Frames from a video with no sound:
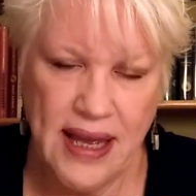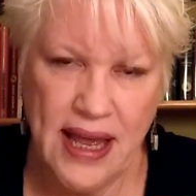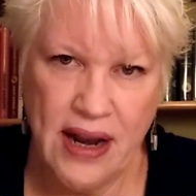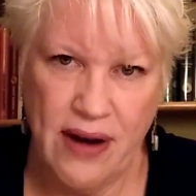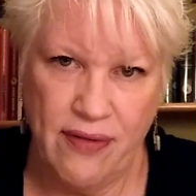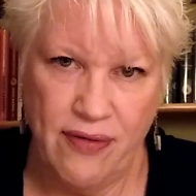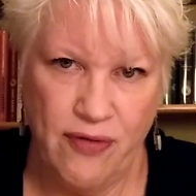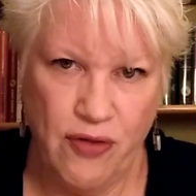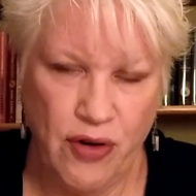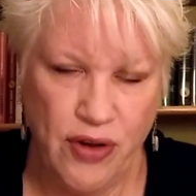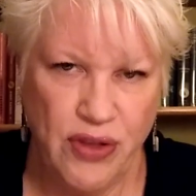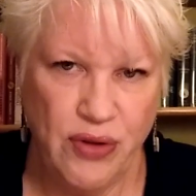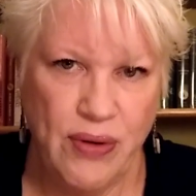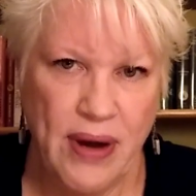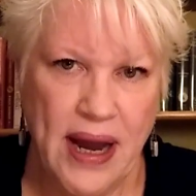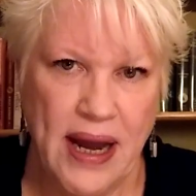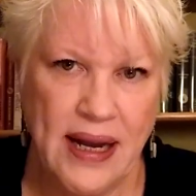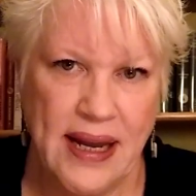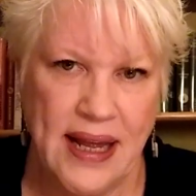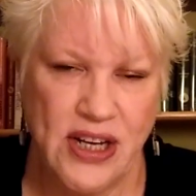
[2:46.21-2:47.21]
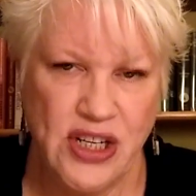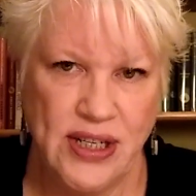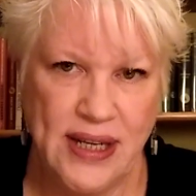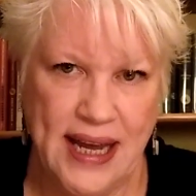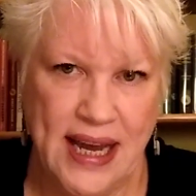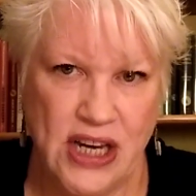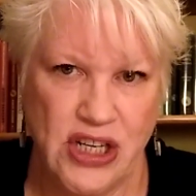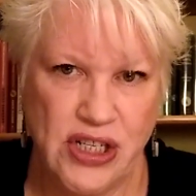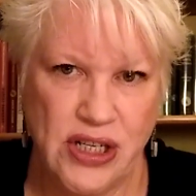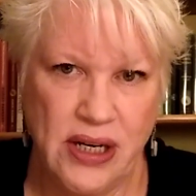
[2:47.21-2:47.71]
and a 4th grade
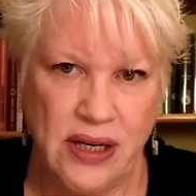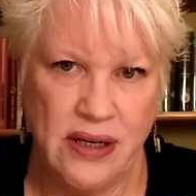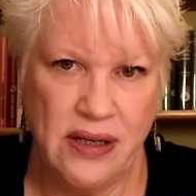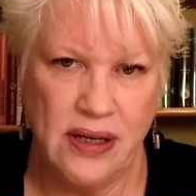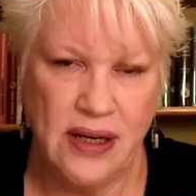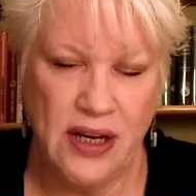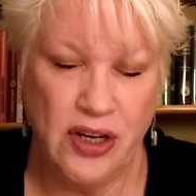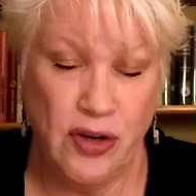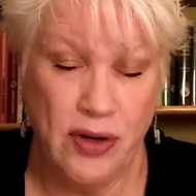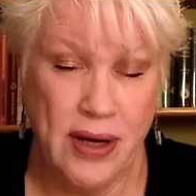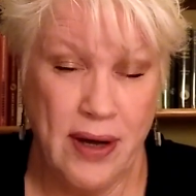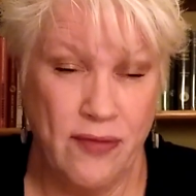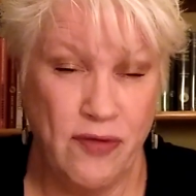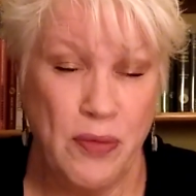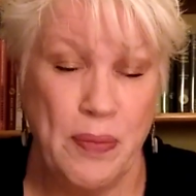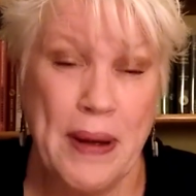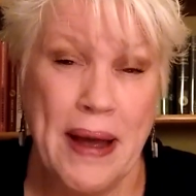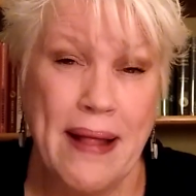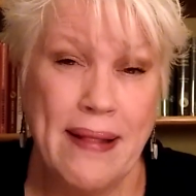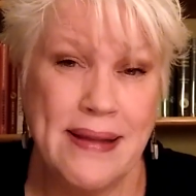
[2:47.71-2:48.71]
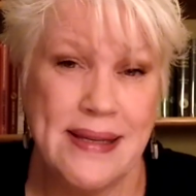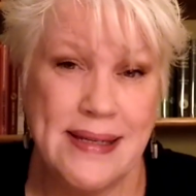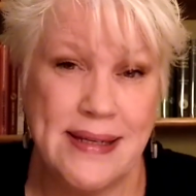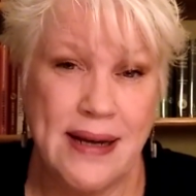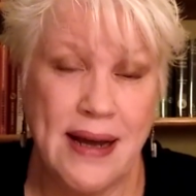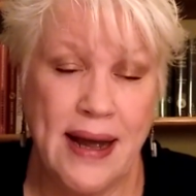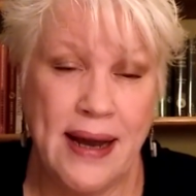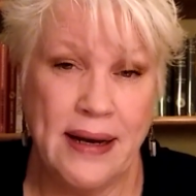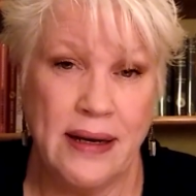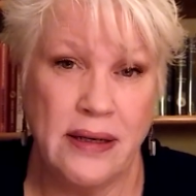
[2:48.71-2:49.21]
education, and you come from
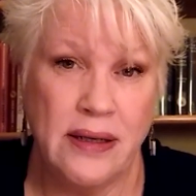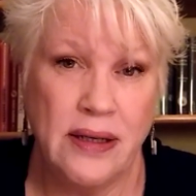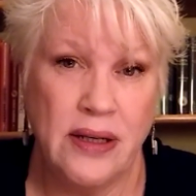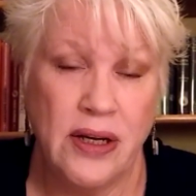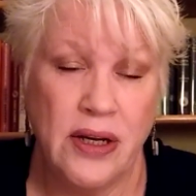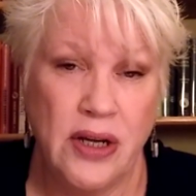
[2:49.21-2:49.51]
Palestine,